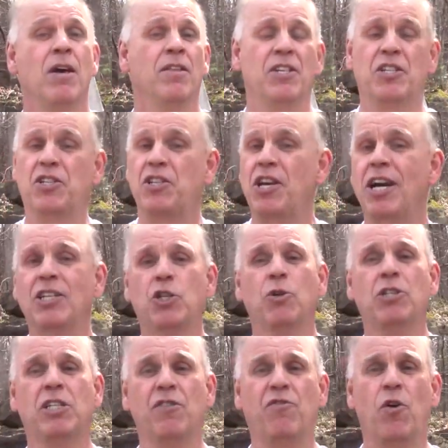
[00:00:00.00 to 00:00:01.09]
This is the
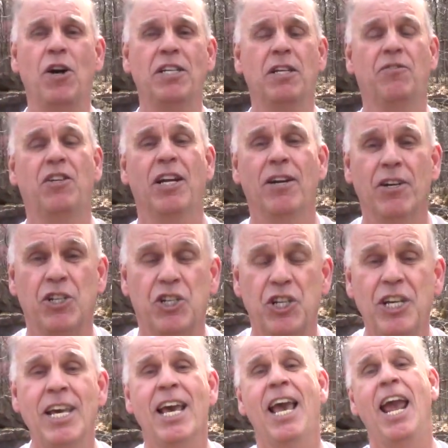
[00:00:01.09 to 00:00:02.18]
untwisted voice of Terry
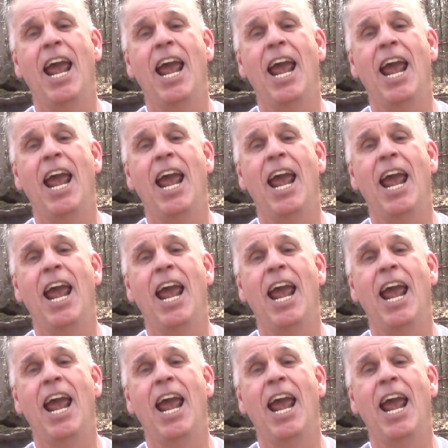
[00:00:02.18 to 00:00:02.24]
G.